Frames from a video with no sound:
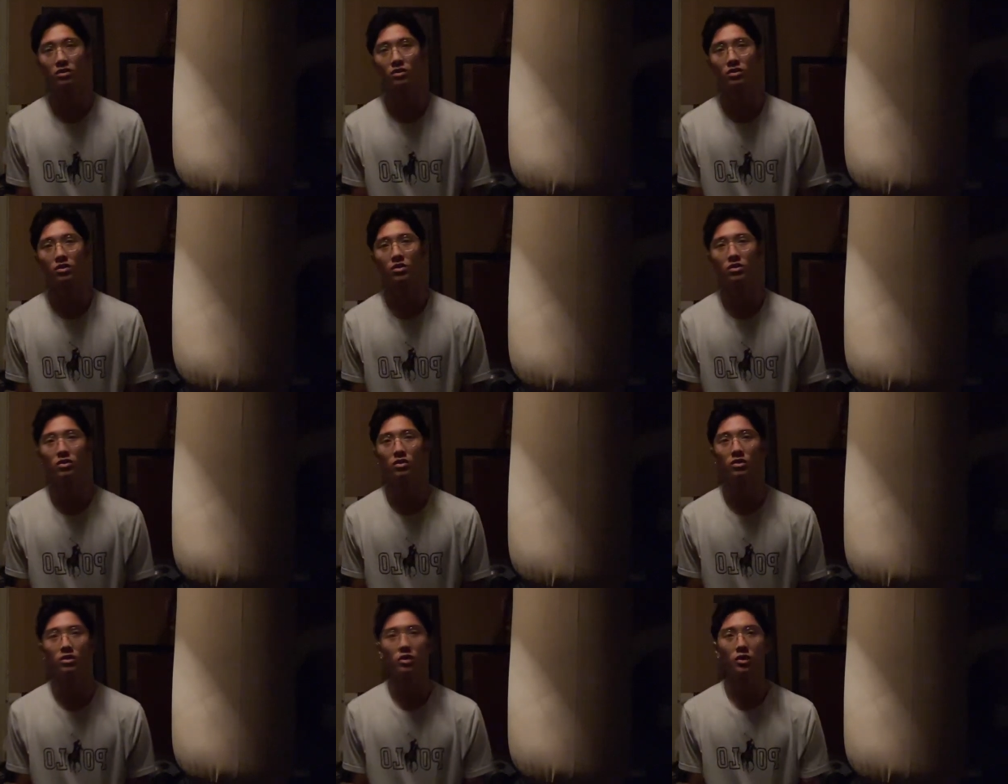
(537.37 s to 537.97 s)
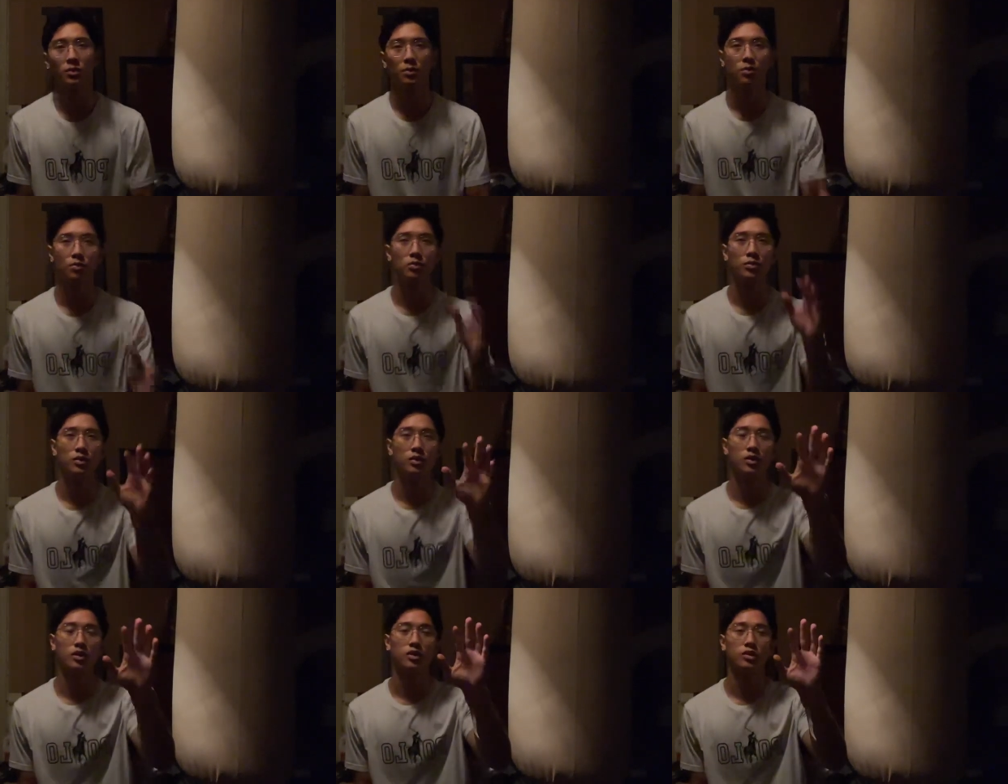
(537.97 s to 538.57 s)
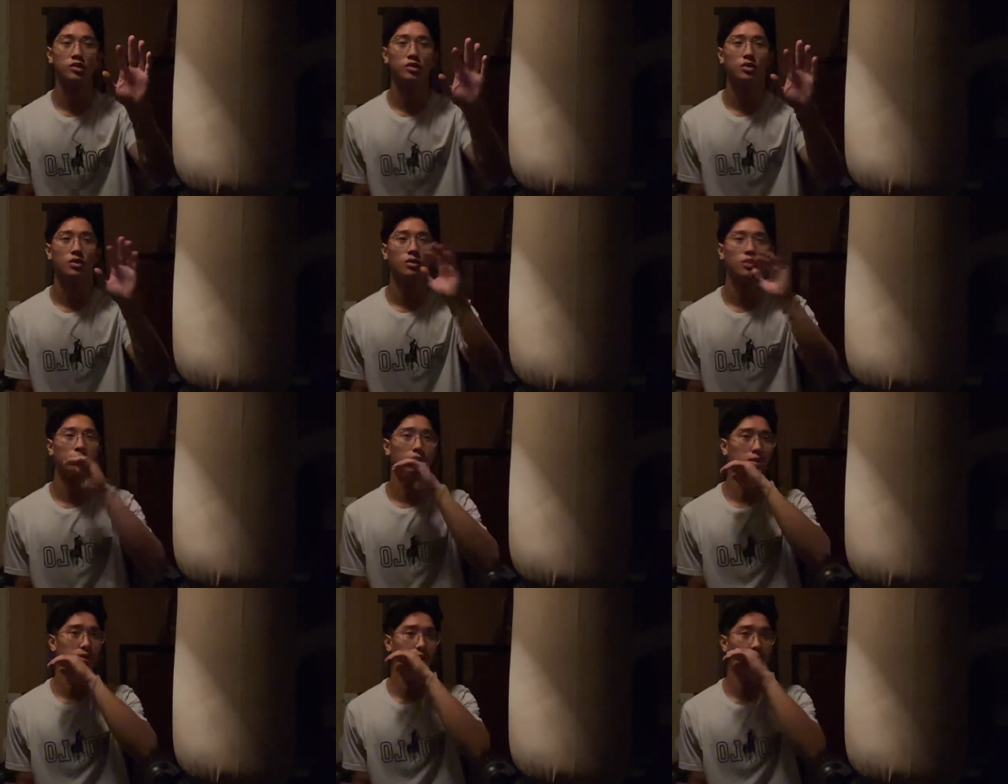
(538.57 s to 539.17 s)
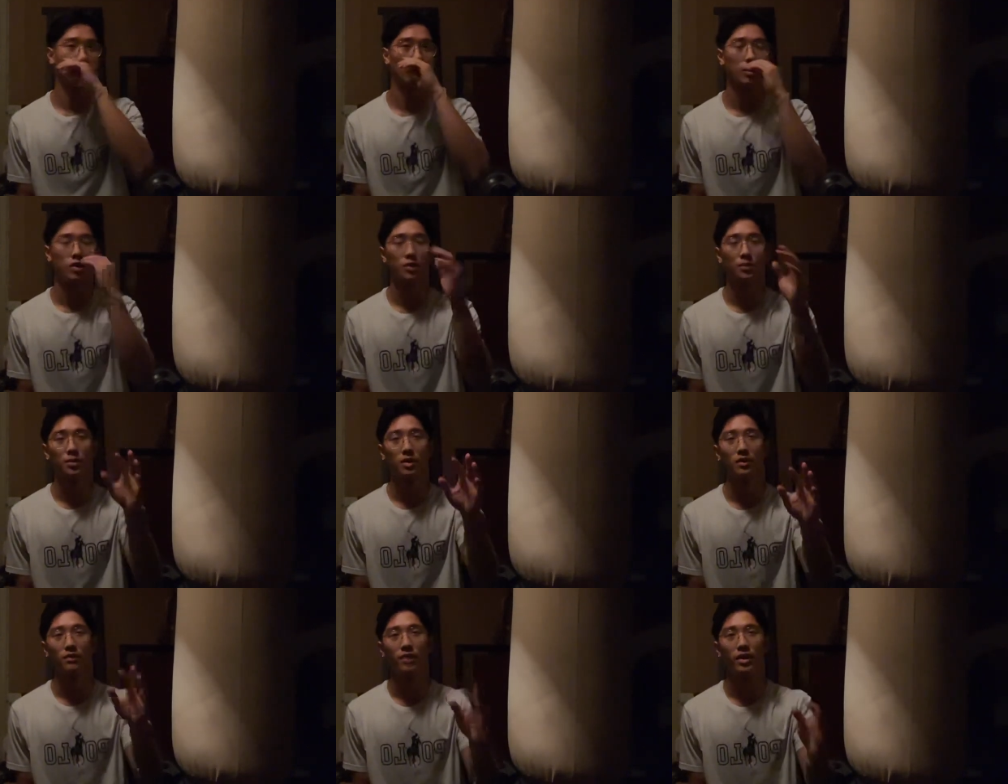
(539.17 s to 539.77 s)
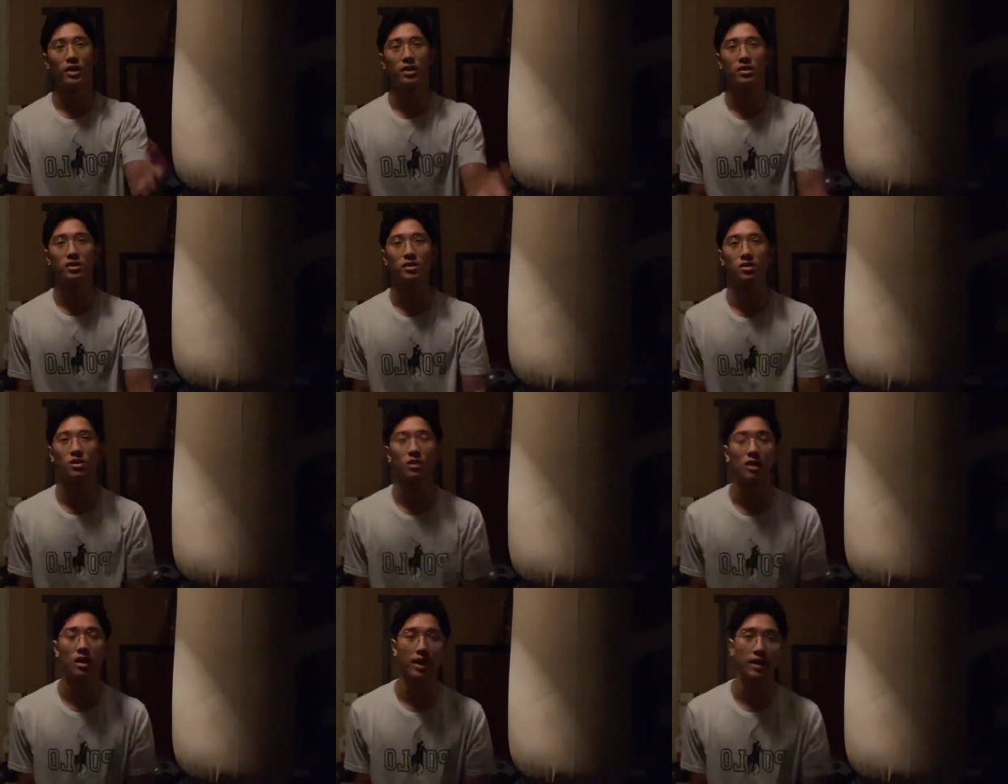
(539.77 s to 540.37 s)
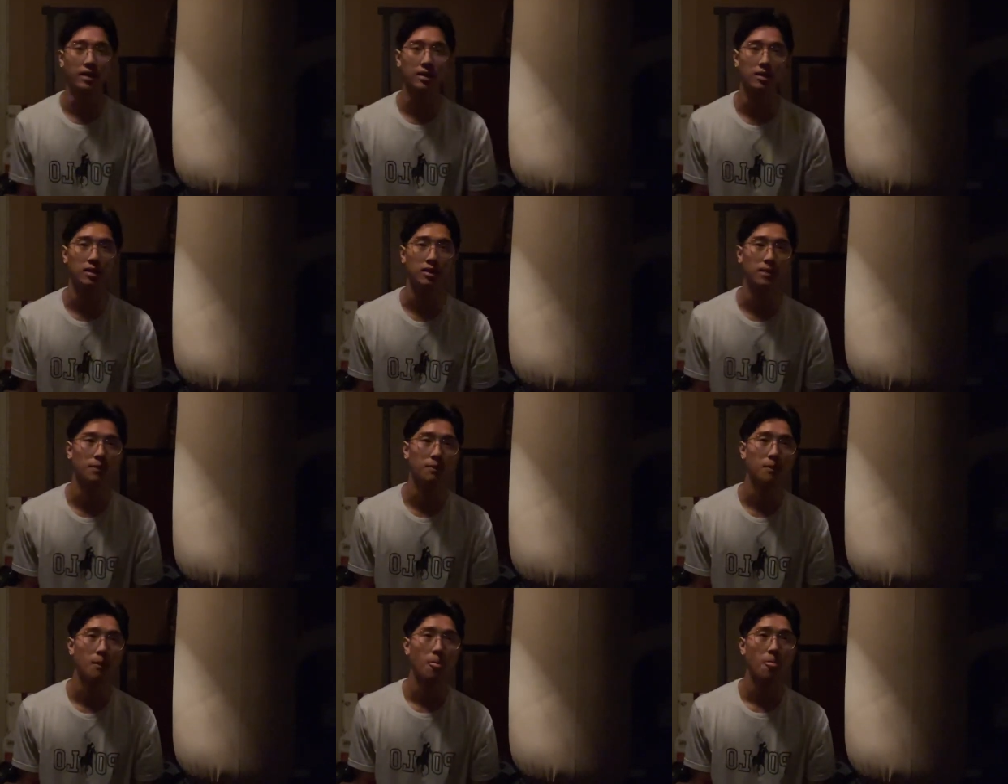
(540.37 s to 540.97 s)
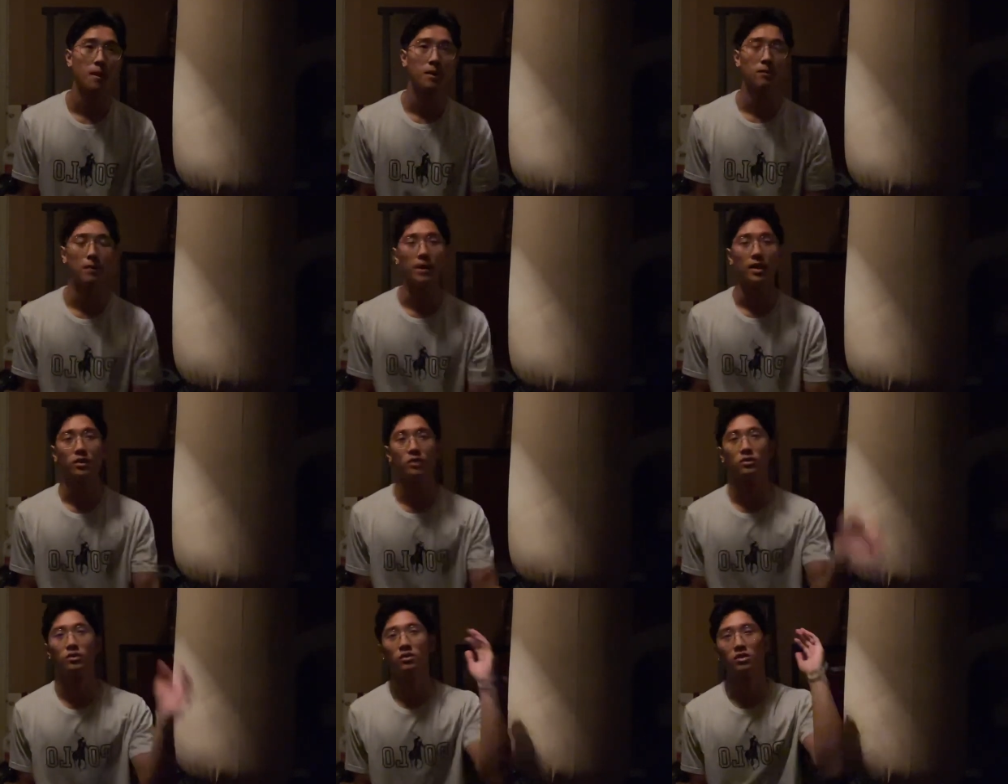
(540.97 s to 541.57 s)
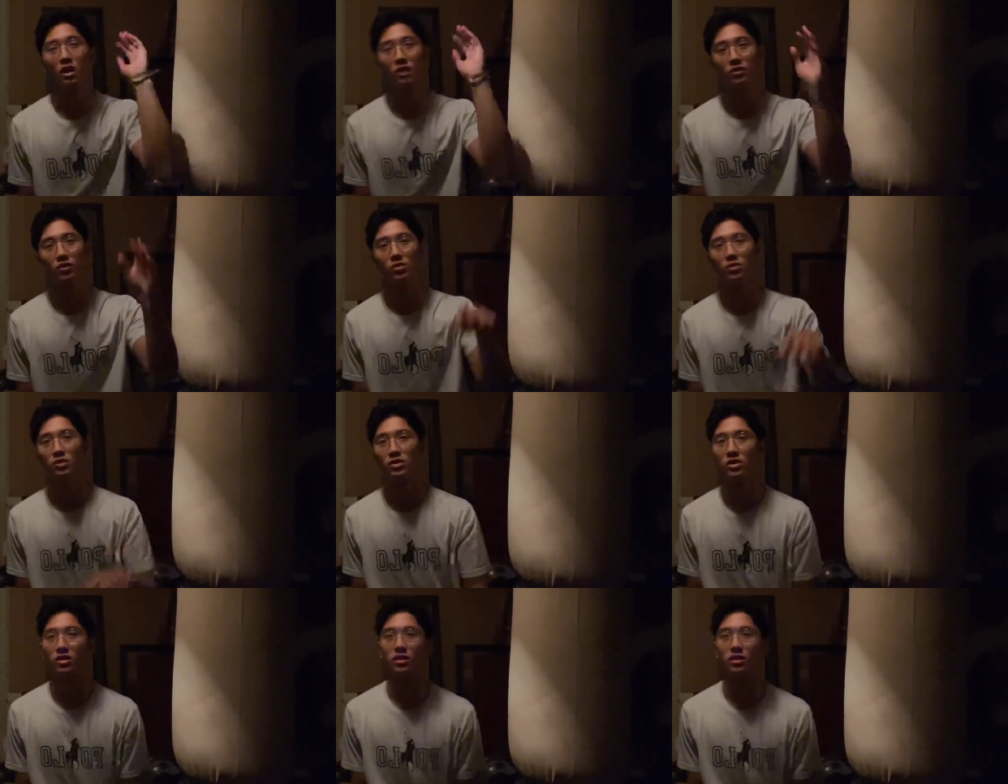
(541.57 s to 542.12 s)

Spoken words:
you're doing it, hurt your pretty face. So like, man, those dudes have too much